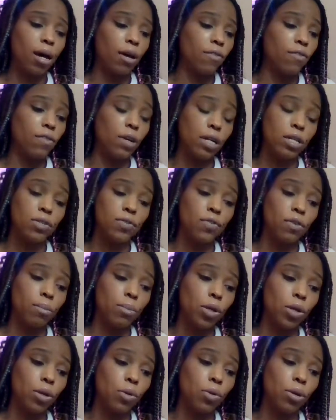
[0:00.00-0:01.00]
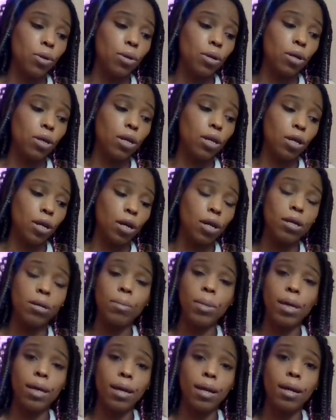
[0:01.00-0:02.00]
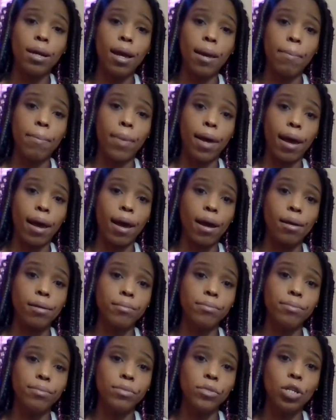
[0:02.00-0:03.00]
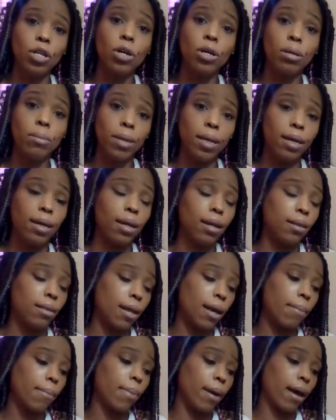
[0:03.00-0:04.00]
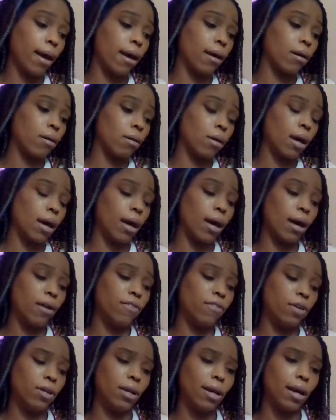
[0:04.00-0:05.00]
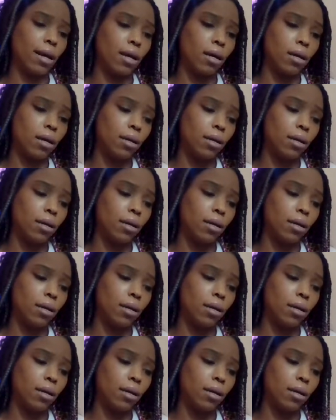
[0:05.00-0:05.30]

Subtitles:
funds from you, you're going to be getting that back. You're going to be getting that back, okay? I feel like